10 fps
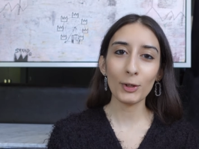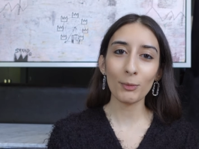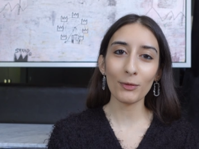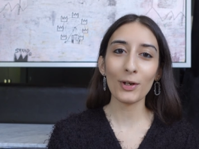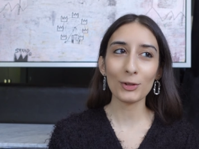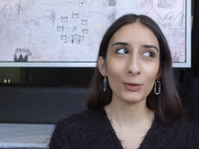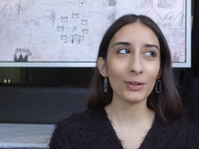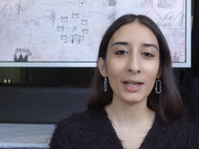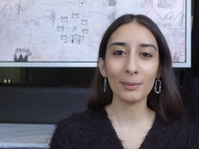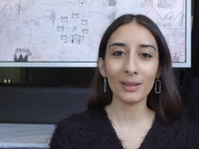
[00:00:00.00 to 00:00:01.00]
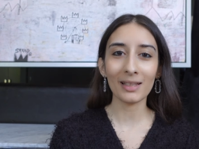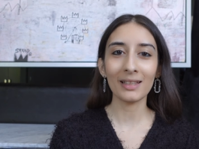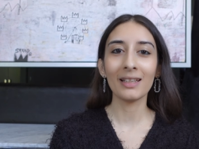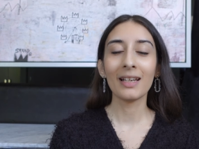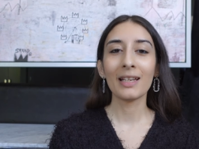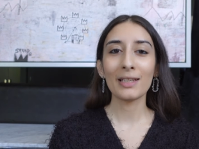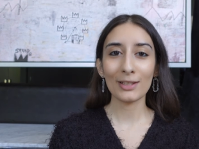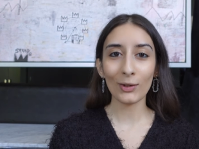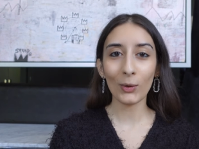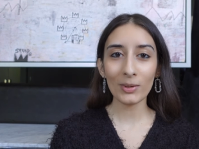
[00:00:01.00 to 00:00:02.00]
your professional liability
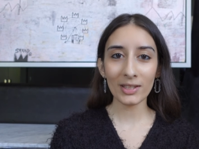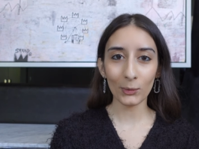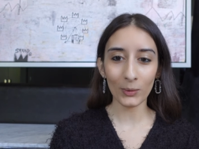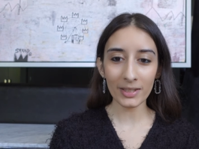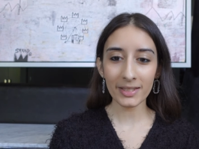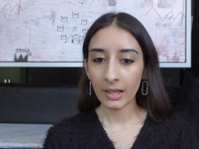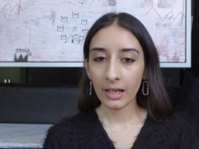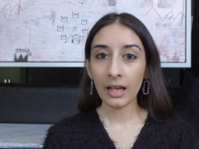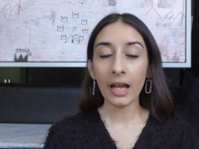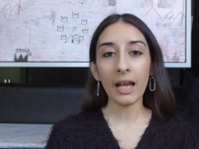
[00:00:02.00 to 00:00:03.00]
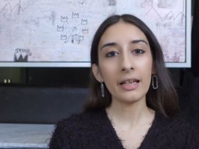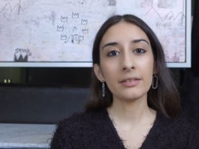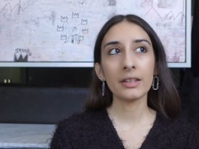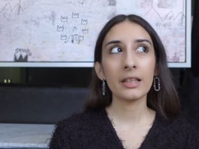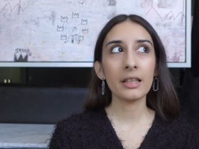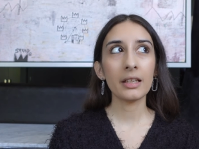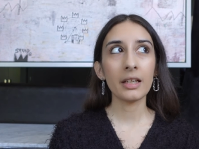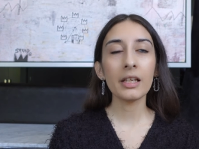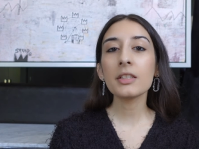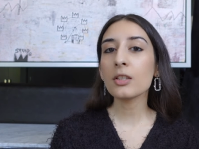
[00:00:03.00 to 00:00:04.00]
is always at risk. And
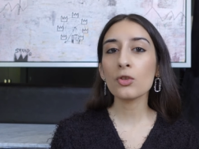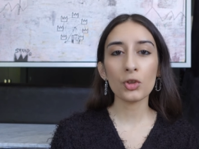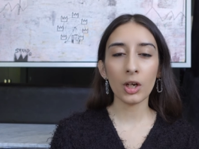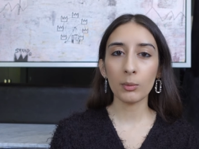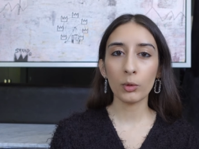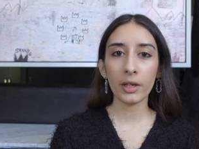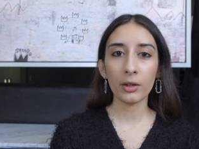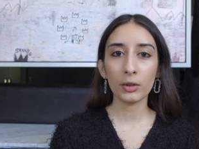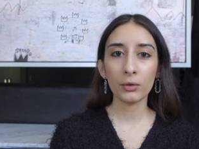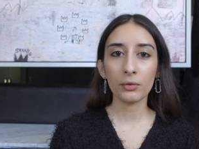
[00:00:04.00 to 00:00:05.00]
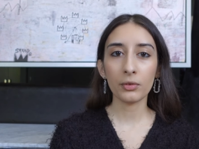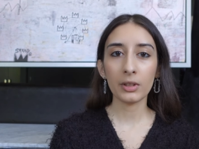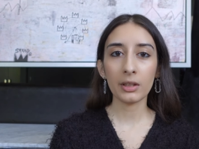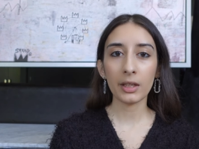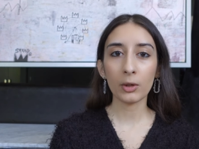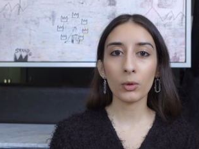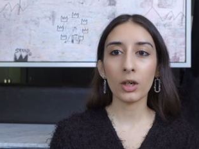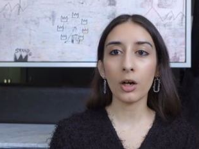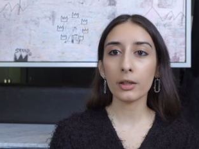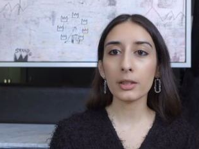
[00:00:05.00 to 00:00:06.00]
it's a job where you feel like
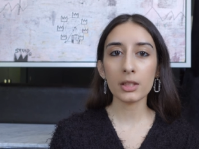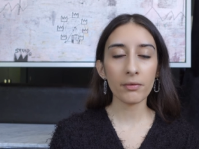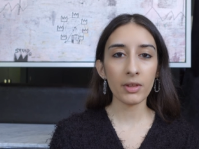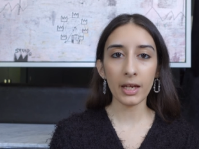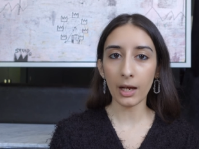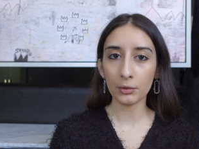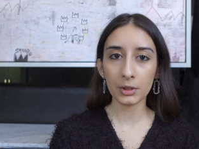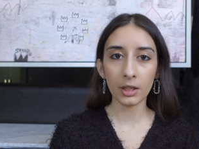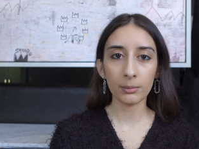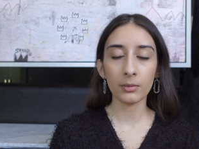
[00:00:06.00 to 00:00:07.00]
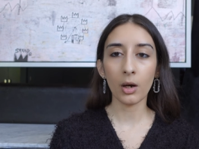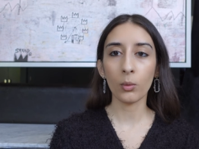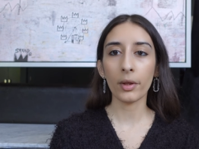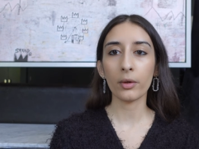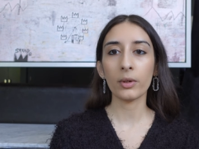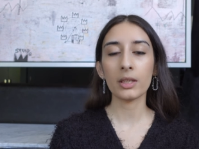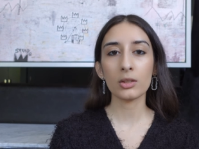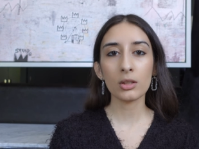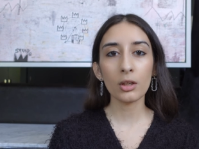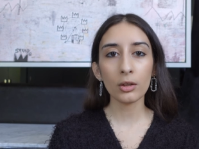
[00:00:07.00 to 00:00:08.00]
regardless of the outcome, whether it
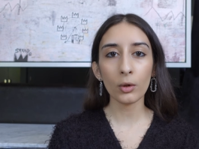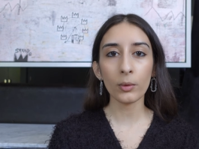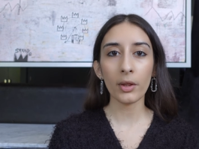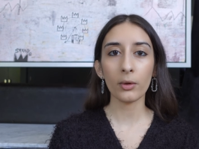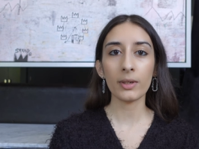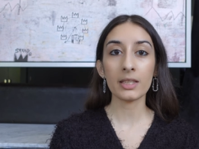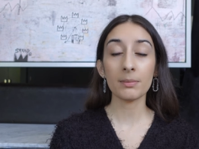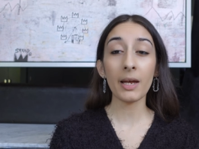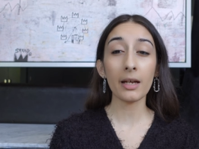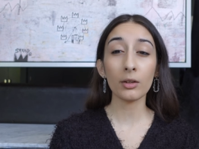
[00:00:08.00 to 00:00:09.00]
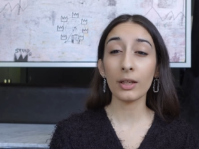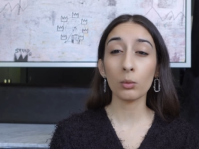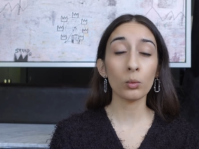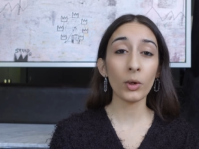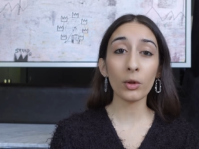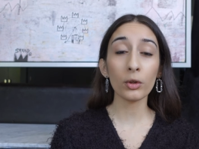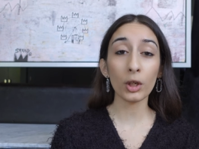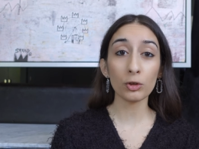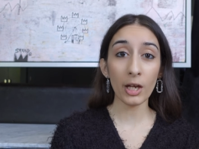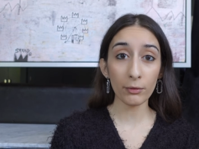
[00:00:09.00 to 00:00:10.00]
is good or whether it is bad, and whether or
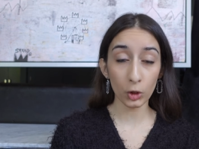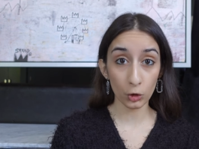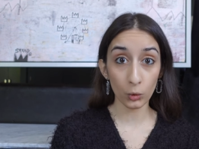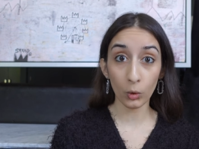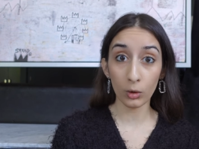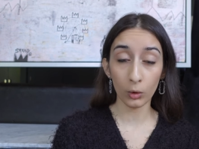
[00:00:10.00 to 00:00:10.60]
not you have control